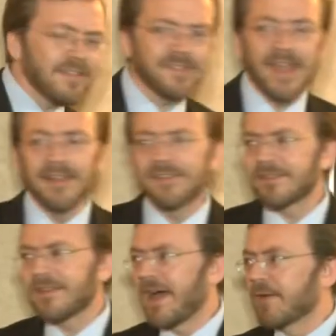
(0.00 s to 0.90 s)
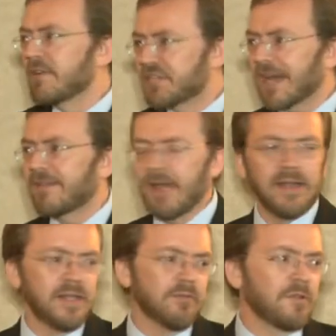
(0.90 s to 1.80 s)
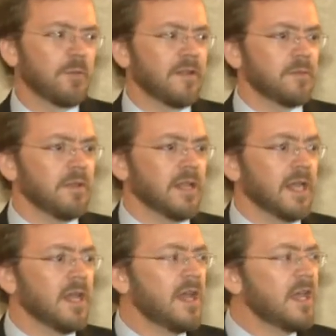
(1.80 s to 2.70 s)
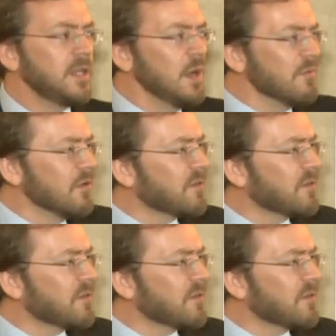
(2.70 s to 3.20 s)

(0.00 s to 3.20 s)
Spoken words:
that sense, I reject the idea of responsibility. You have a